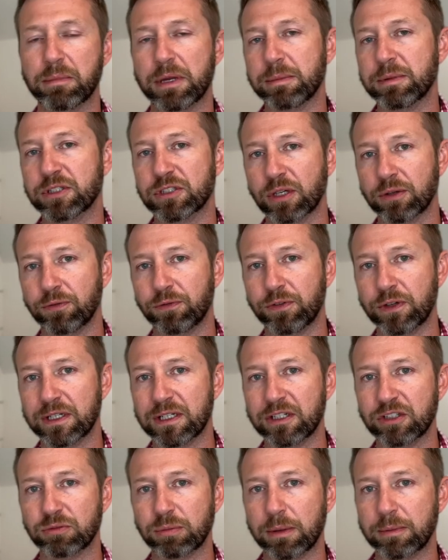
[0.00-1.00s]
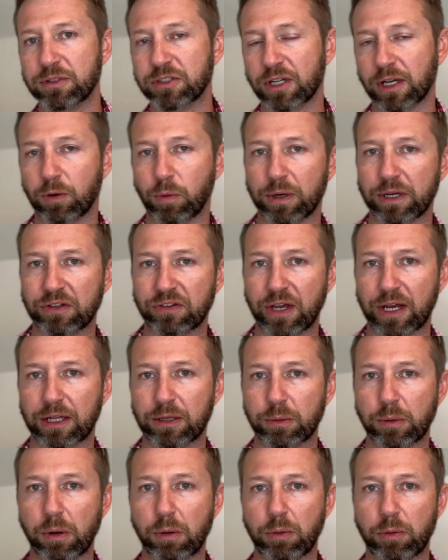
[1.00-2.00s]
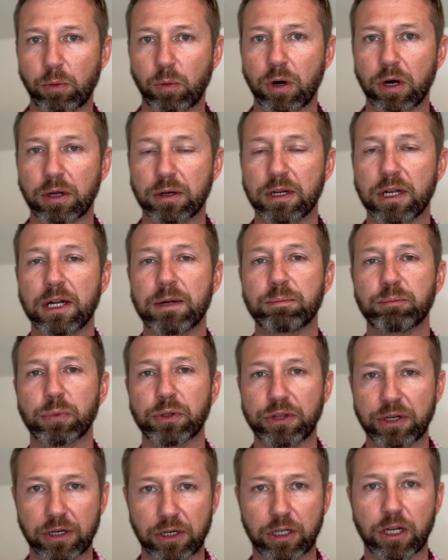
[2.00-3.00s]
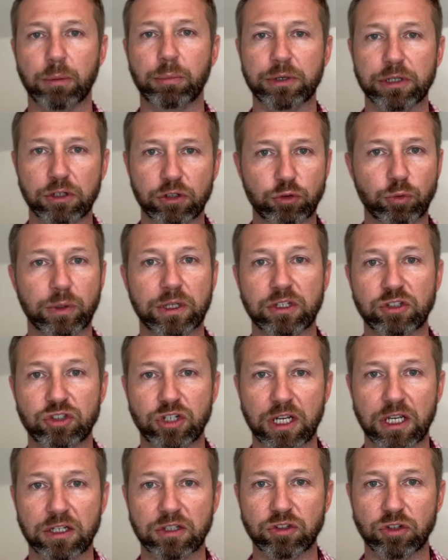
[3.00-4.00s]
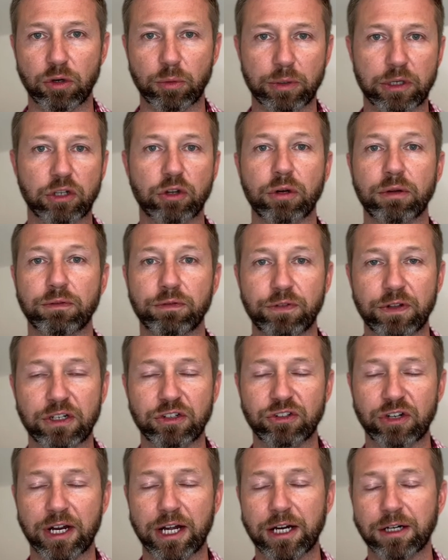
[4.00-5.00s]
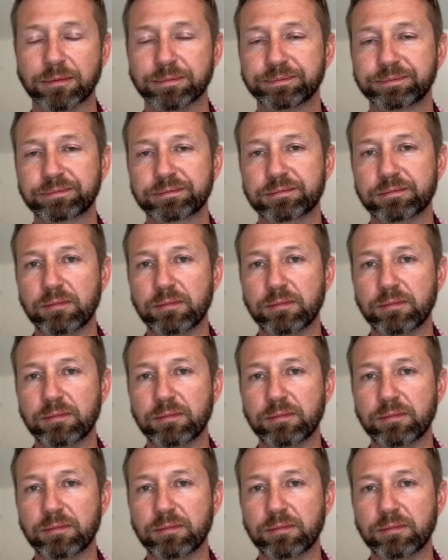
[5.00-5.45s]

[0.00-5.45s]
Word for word: Maybe it's unfinished. Maybe it's not quite exactly what we want, but then in a couple years we can change it, or we can go ahead and finish it out.